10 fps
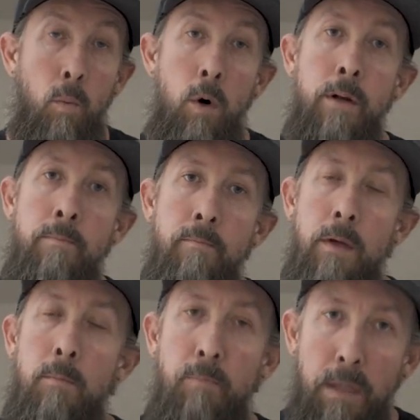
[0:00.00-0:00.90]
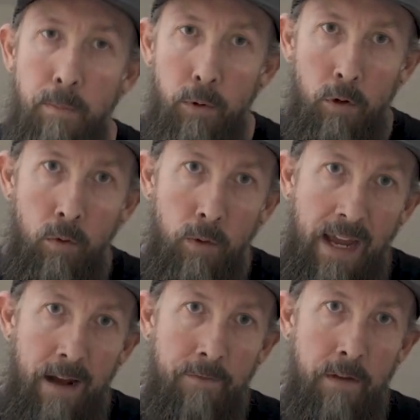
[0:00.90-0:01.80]
one, people don't
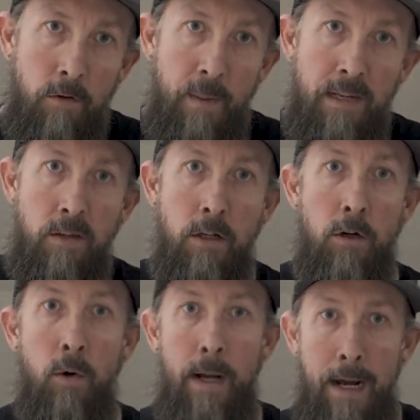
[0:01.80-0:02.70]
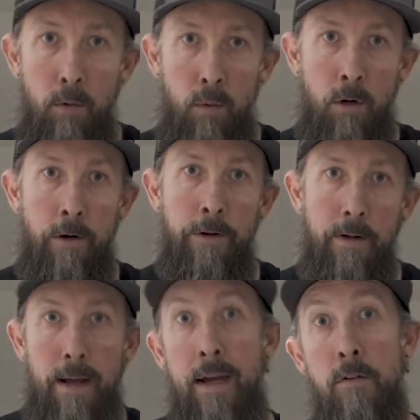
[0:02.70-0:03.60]
have the space to go outward
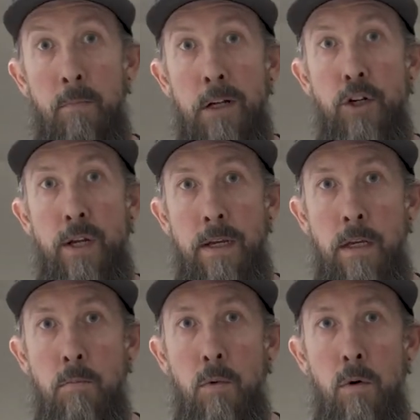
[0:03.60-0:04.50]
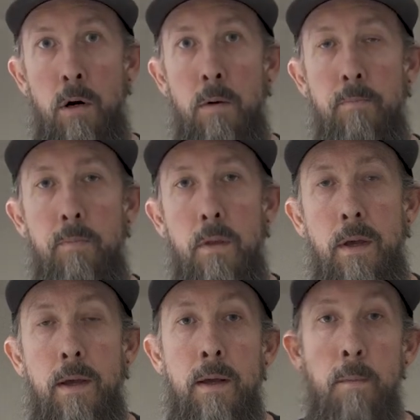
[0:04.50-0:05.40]
as much anymore.
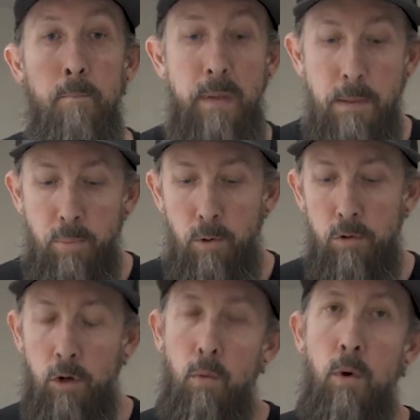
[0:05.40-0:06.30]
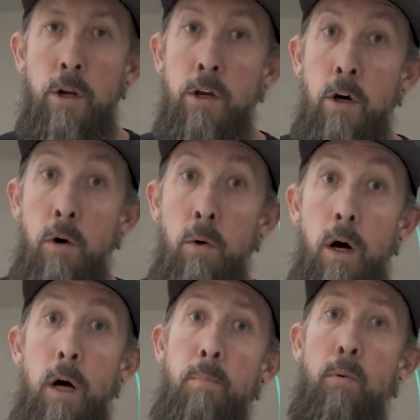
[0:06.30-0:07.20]
People don't want to go
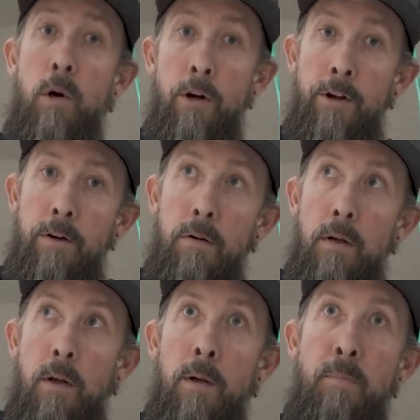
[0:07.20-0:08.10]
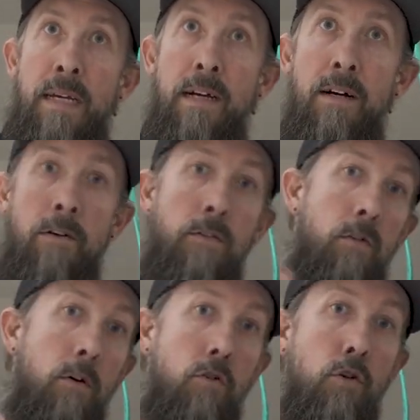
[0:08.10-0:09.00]
upward
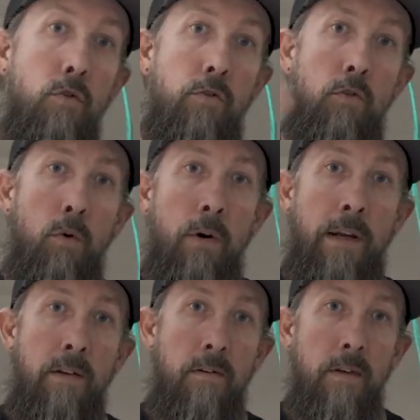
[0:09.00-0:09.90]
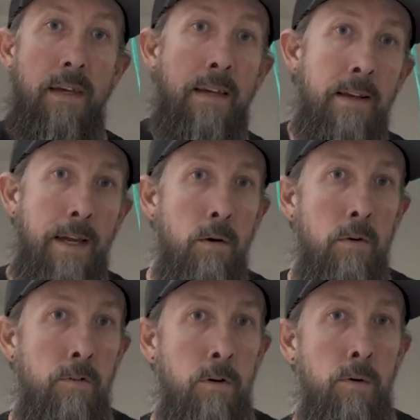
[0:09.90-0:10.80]
because 2 stories in
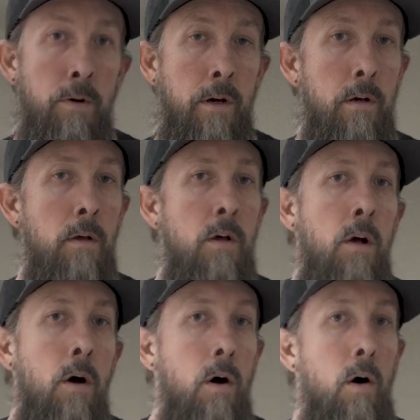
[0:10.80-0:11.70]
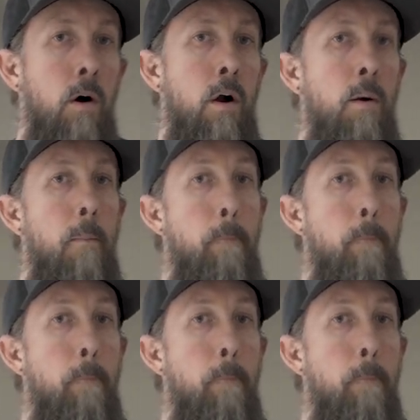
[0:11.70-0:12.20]
Arizona are